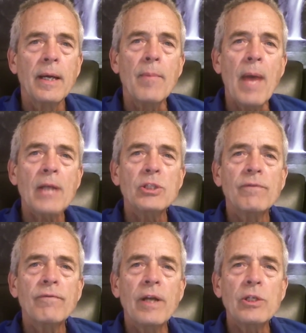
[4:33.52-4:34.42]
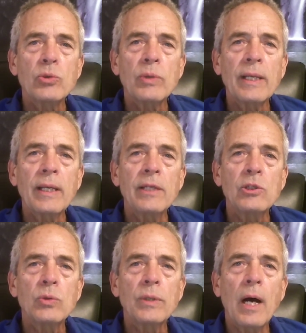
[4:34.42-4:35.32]
Imagine venturing
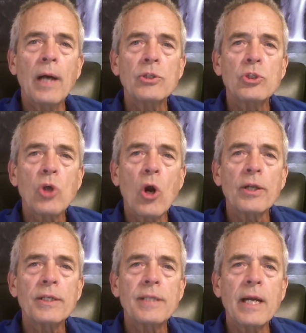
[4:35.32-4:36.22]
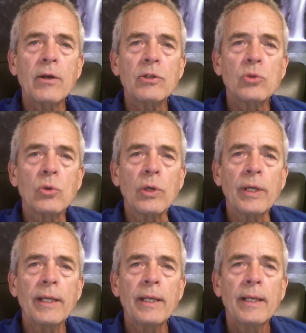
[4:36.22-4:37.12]
into an uncharted
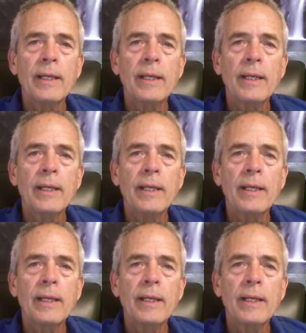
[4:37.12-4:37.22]
territory,